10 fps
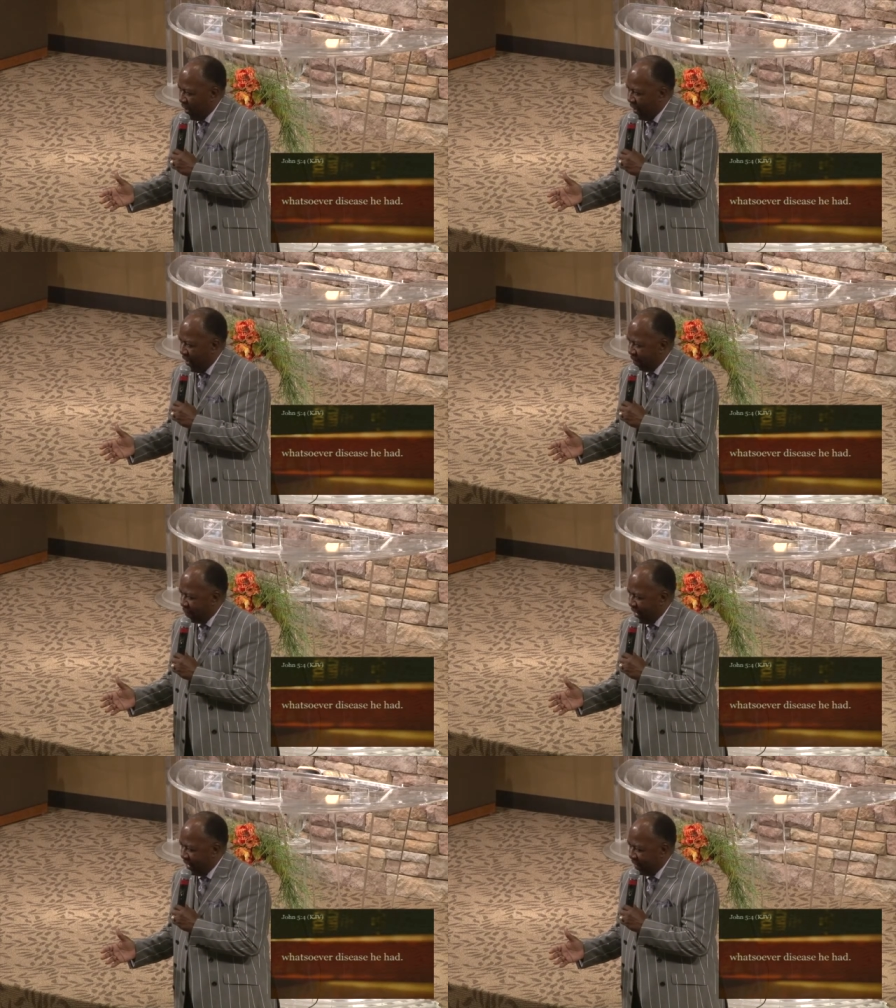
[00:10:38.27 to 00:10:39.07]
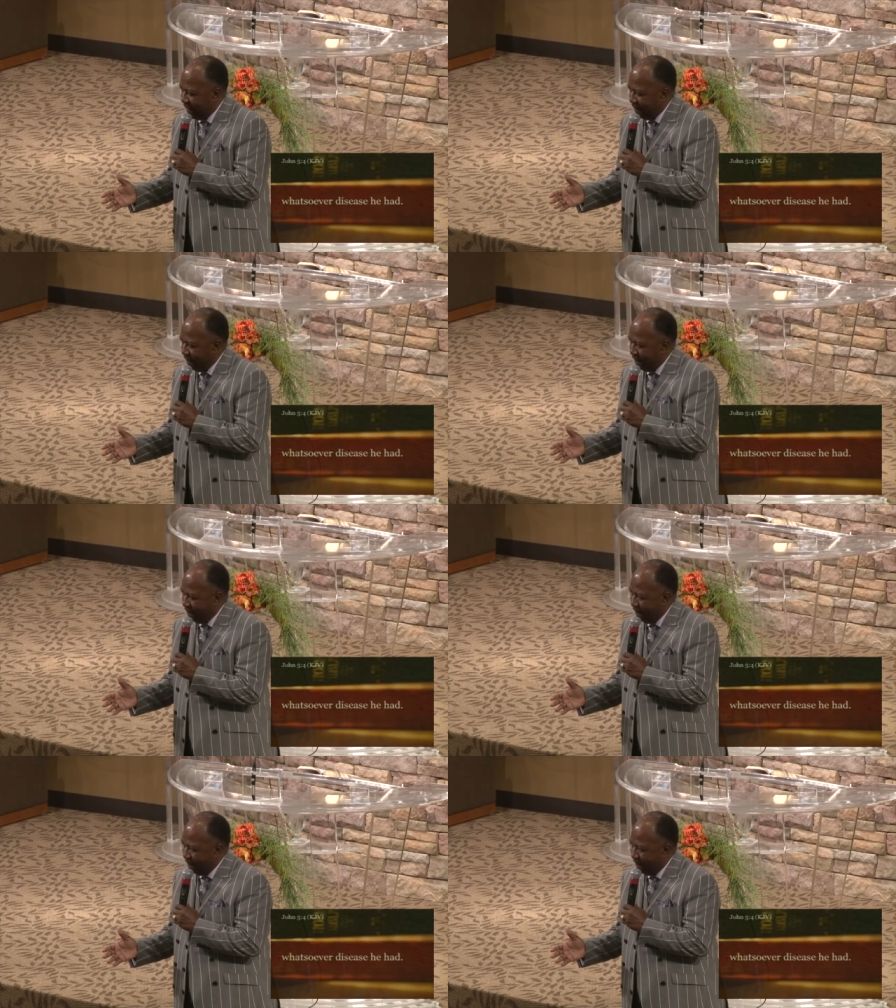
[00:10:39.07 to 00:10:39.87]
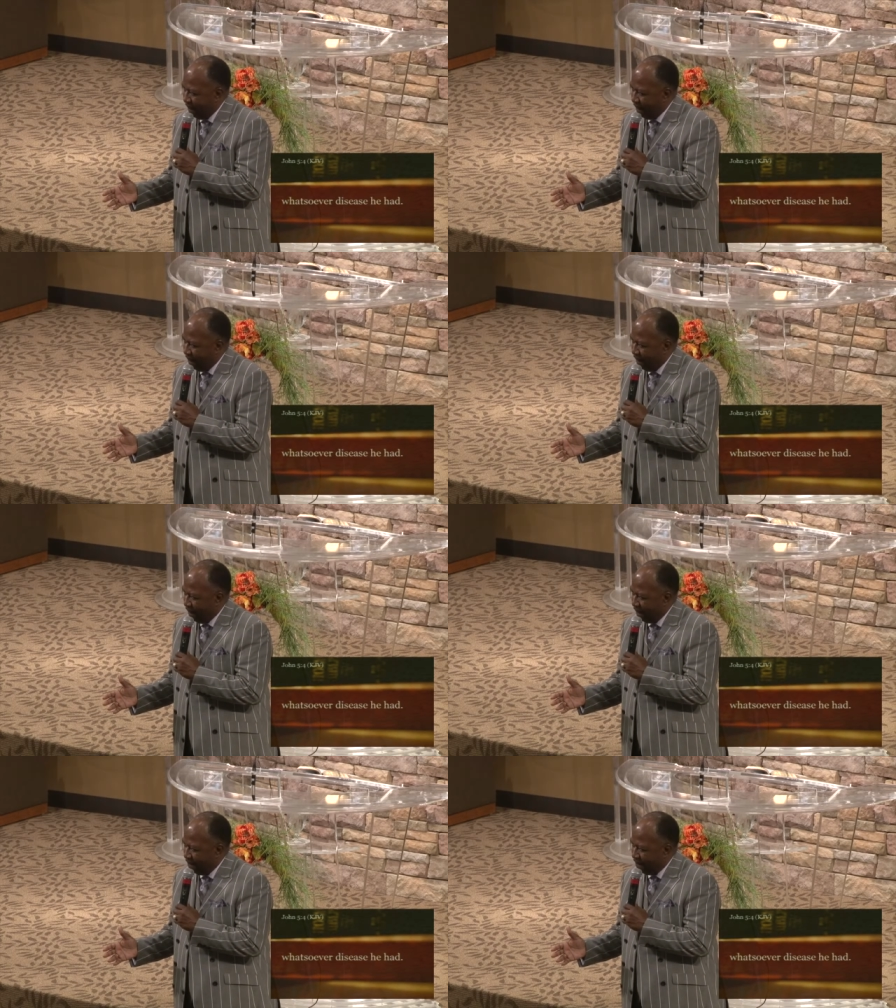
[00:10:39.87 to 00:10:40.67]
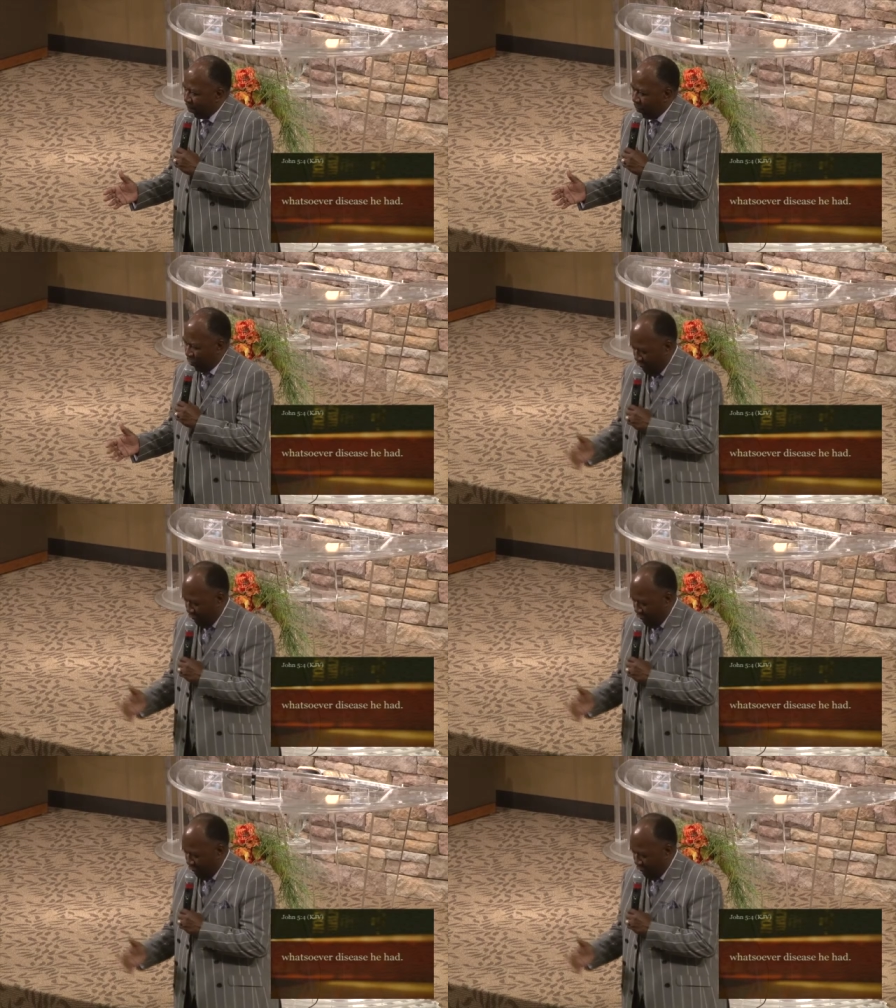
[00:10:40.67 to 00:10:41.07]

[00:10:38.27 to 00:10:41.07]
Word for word: Uh huh. Read. Now a certain man,